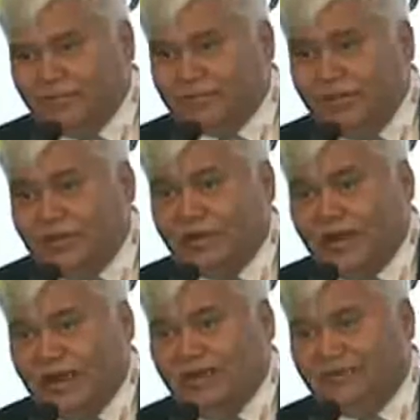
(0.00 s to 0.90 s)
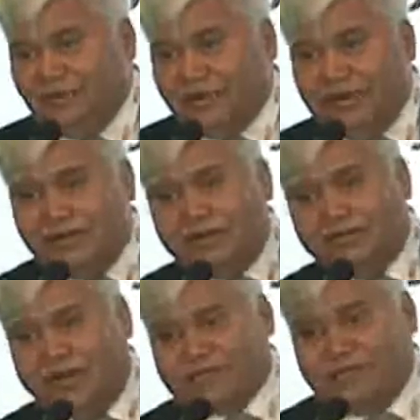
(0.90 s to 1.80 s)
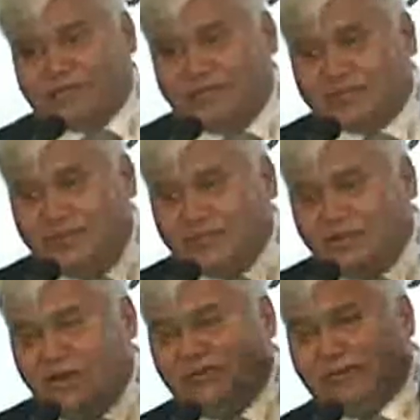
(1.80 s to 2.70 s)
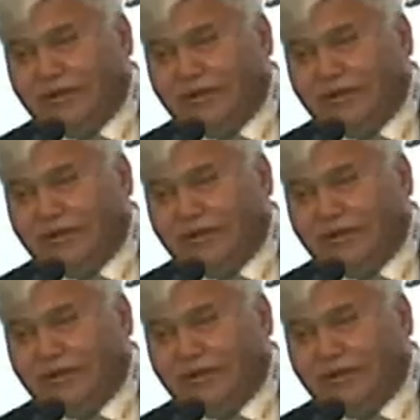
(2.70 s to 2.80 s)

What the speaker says: Thrill that I have, get into NASA systems or I